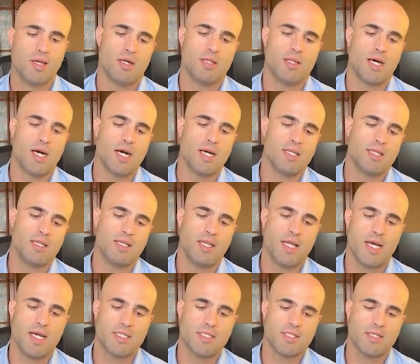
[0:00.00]
a lot
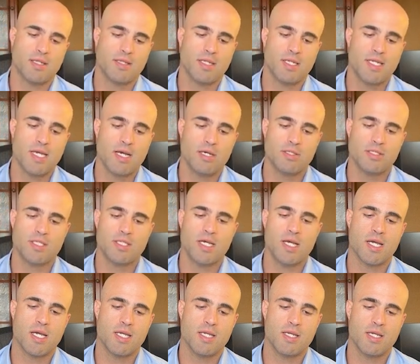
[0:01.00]
less on the
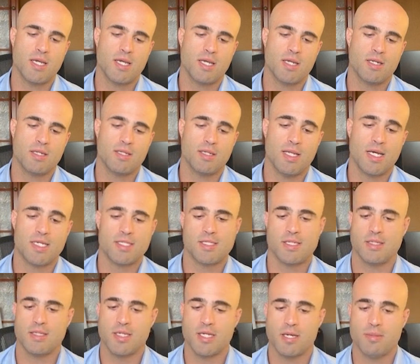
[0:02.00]
downside and less
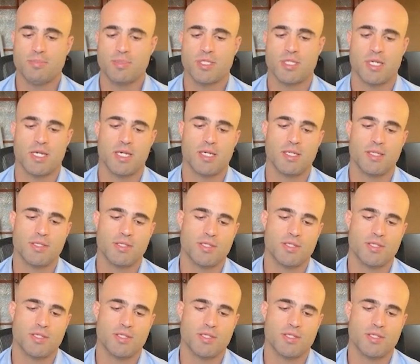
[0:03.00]
on the upside.